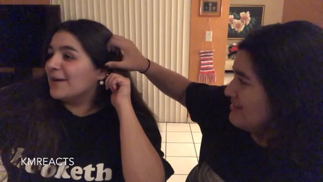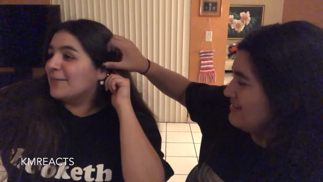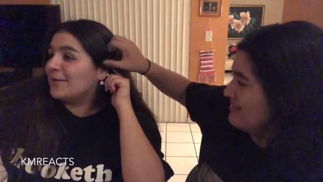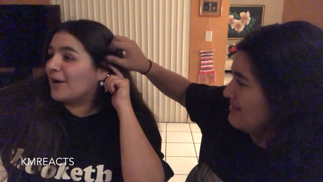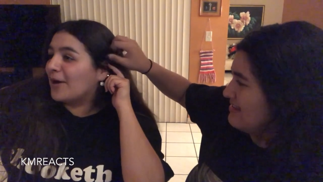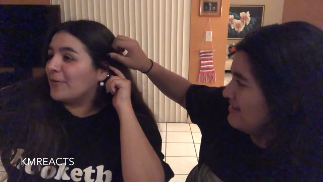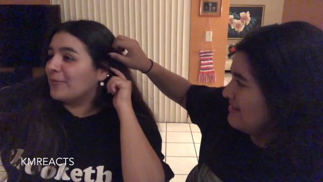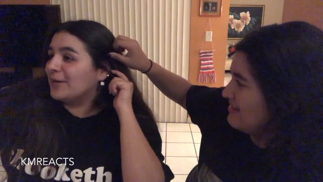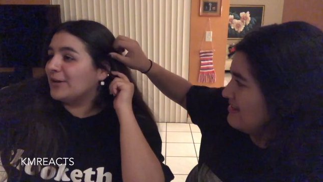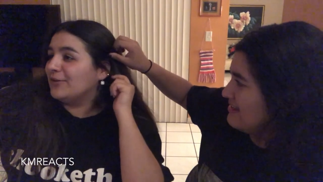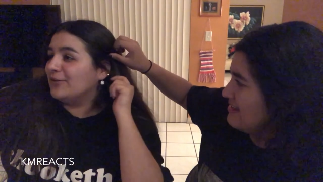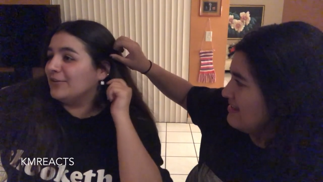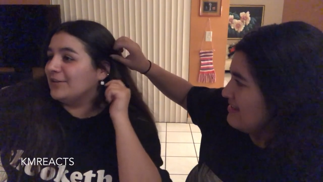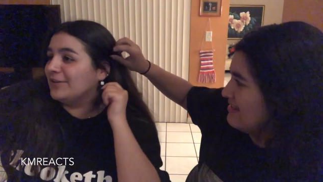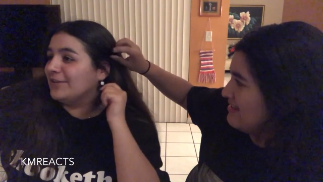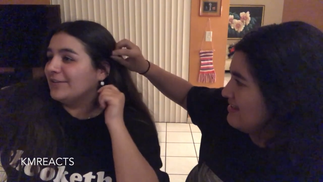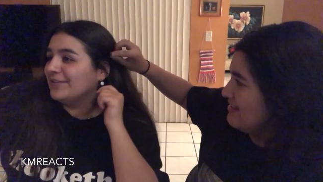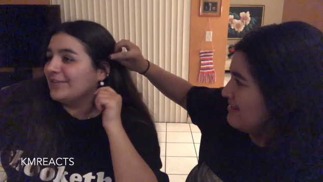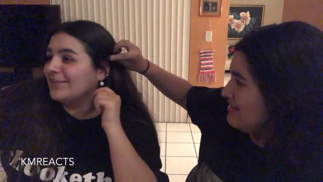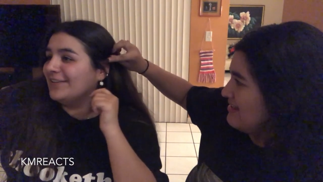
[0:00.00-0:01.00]
Speaker 1: Are we
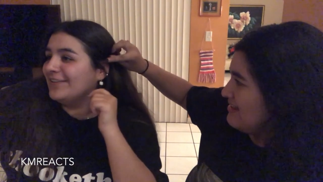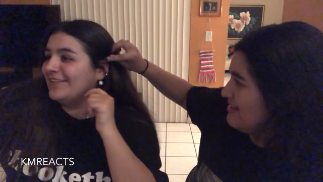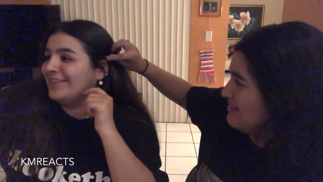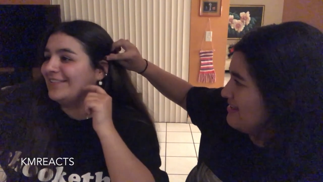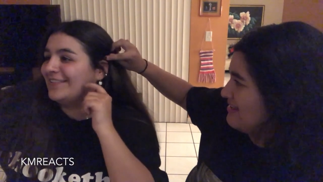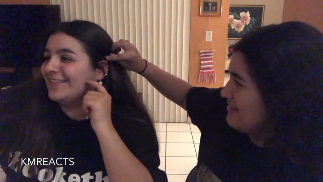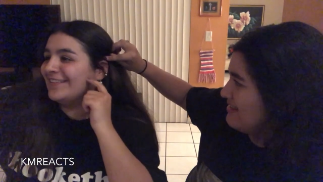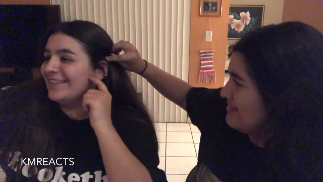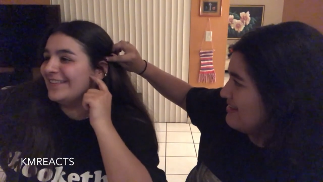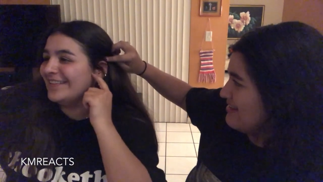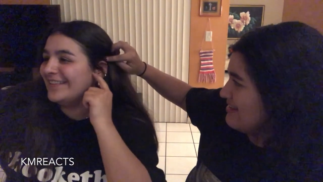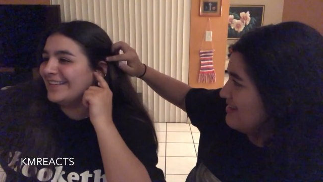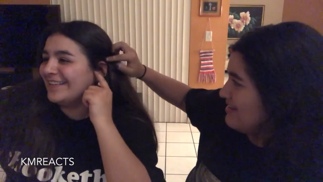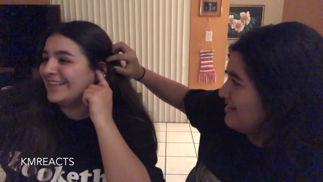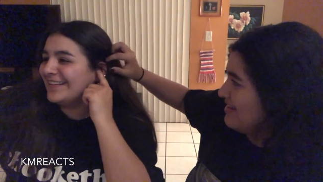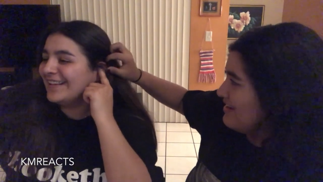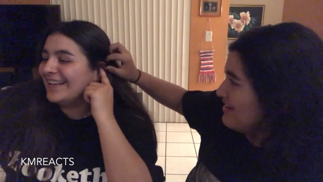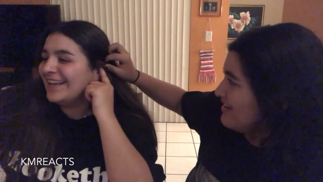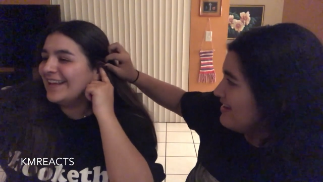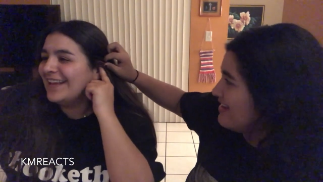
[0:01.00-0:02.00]
good?
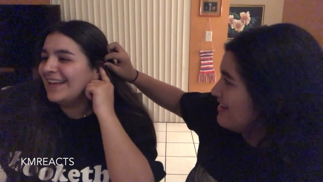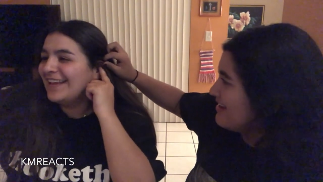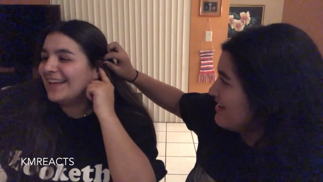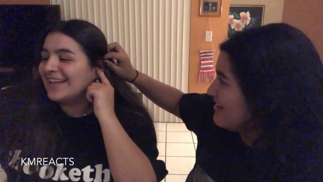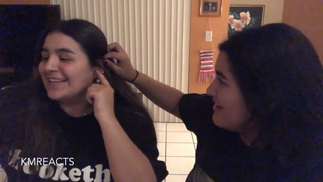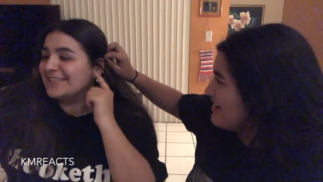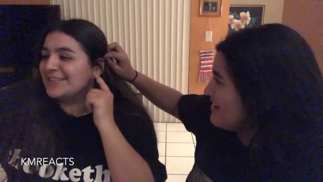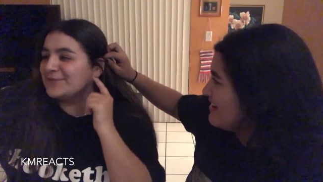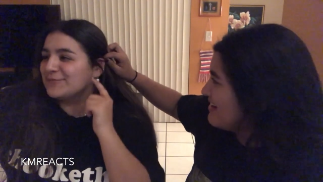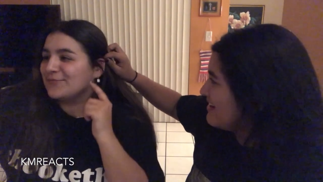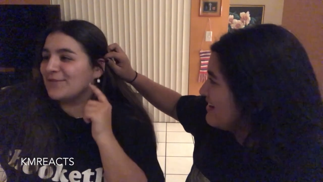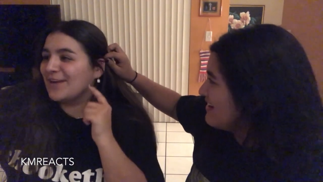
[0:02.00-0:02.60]
Is it